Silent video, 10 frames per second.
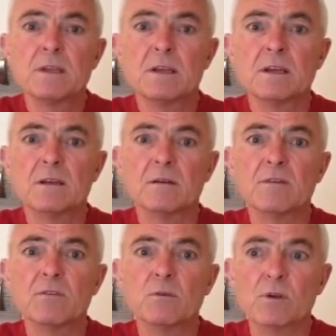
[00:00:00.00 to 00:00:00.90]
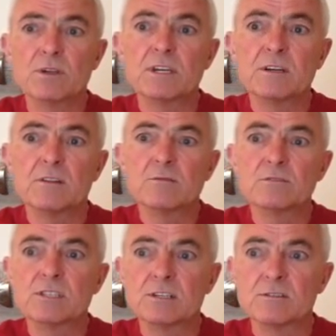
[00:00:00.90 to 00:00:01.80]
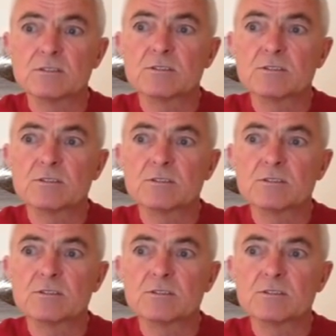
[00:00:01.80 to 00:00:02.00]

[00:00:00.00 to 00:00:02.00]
of the work done in those centers.